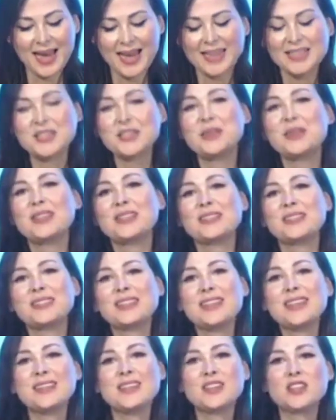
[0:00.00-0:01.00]
As you can
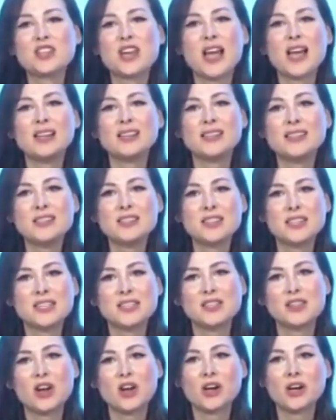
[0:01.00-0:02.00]
see, the
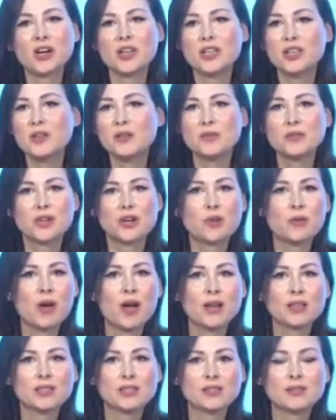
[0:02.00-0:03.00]
challenges are huge
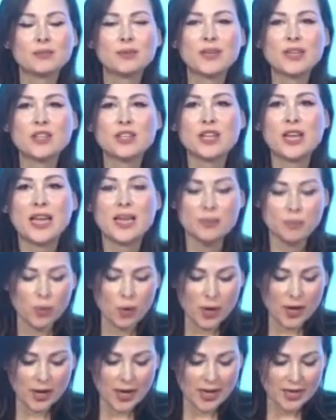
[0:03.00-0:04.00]
across rich and
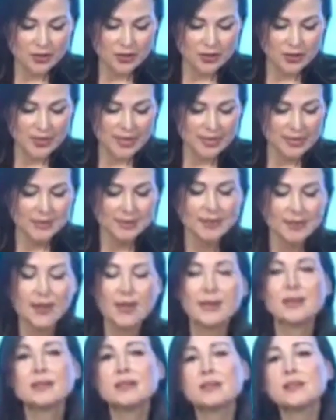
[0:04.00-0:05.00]
poor countries.
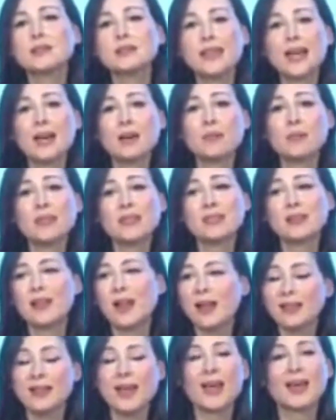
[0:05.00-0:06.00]
And until now, mental
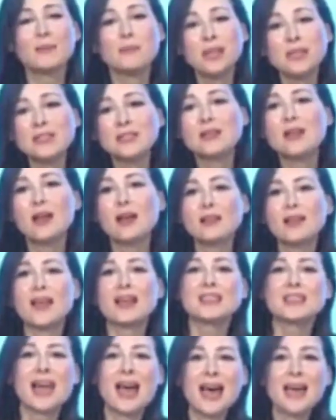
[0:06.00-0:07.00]
health
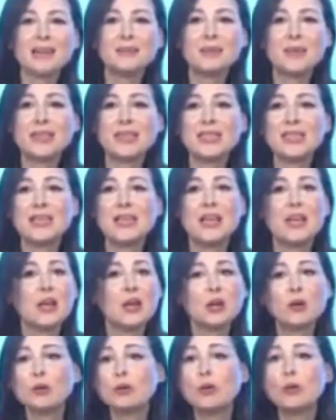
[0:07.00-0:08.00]
has had many
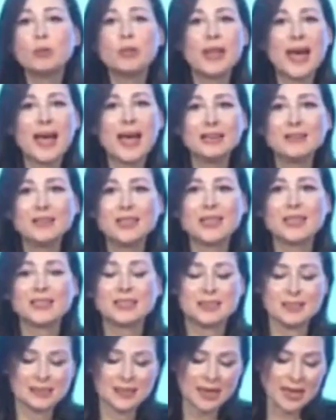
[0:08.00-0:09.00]
global
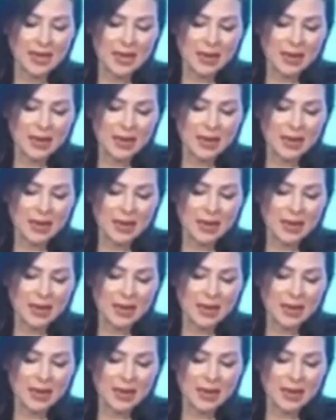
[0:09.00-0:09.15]
advocates.